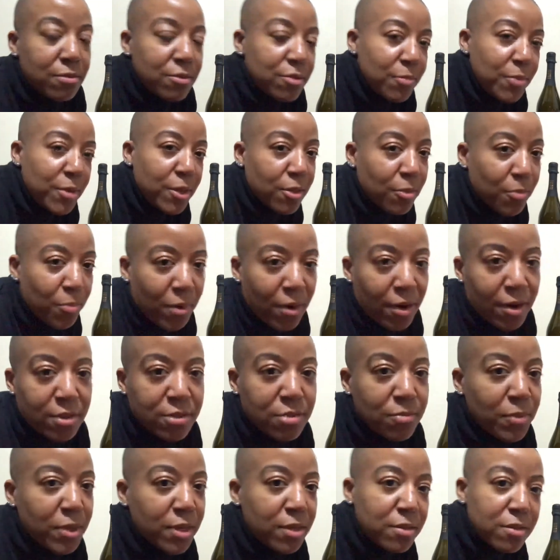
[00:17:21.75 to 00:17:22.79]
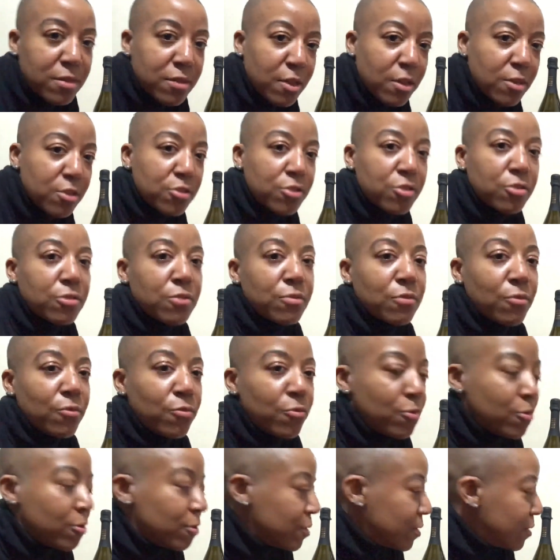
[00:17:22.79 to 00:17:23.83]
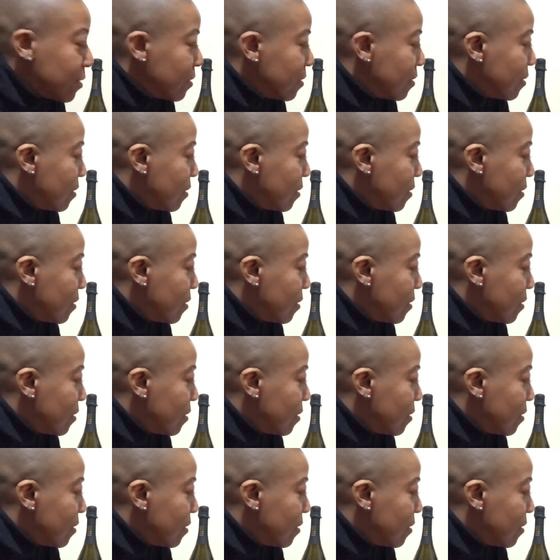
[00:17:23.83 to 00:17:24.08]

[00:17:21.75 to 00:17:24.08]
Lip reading: to me the price makes sense for it.